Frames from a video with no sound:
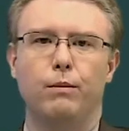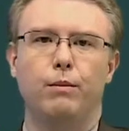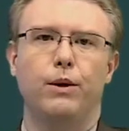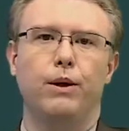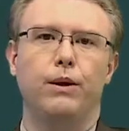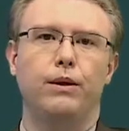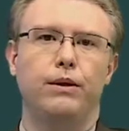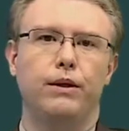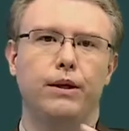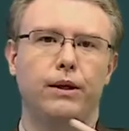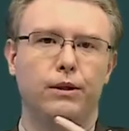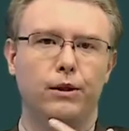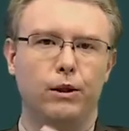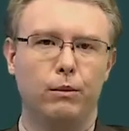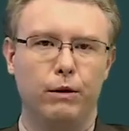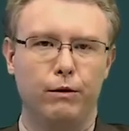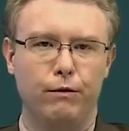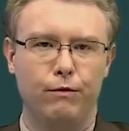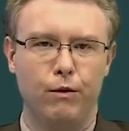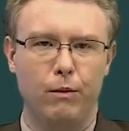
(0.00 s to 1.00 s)
about things
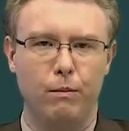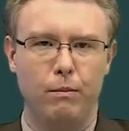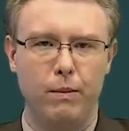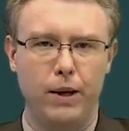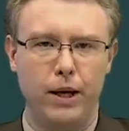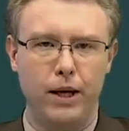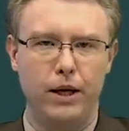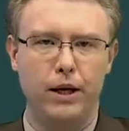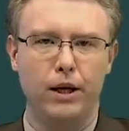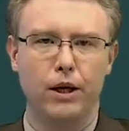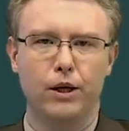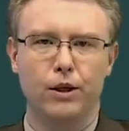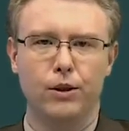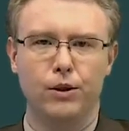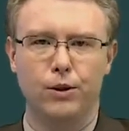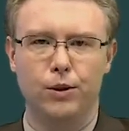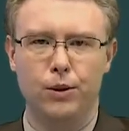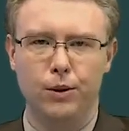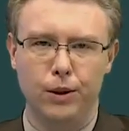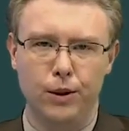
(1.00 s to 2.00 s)
coming from me
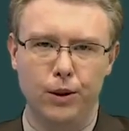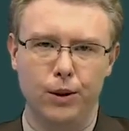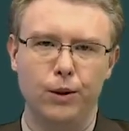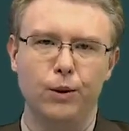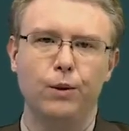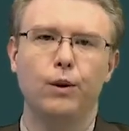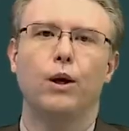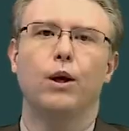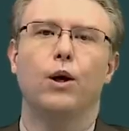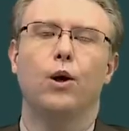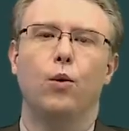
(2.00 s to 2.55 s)
to you.